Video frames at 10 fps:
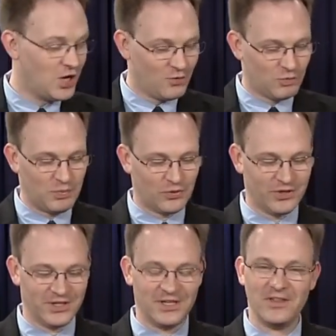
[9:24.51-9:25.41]

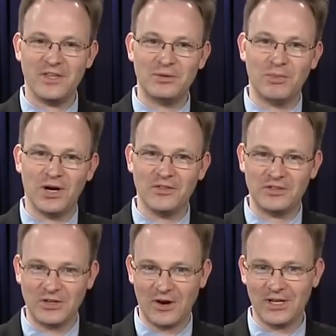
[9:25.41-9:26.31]
reported that among the
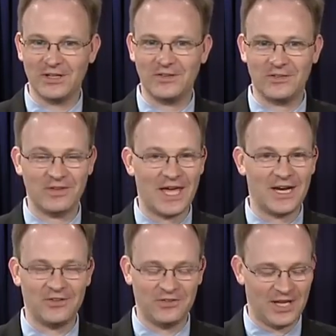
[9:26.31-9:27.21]
targets of
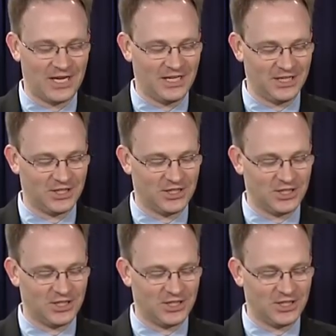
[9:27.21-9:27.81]
NSA and